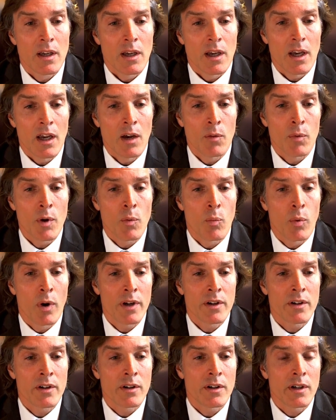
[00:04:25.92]
and we
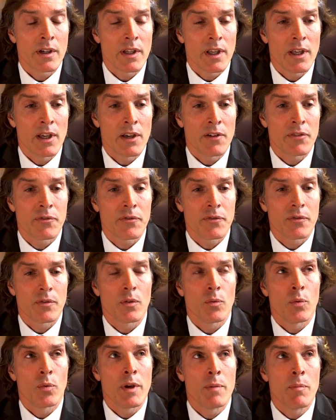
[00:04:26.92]
wondered if
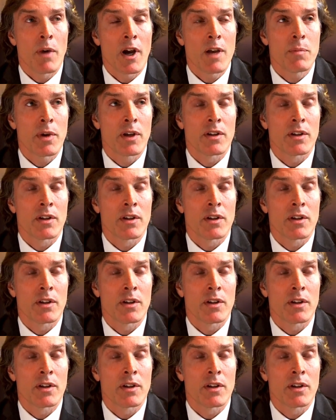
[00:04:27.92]
we might be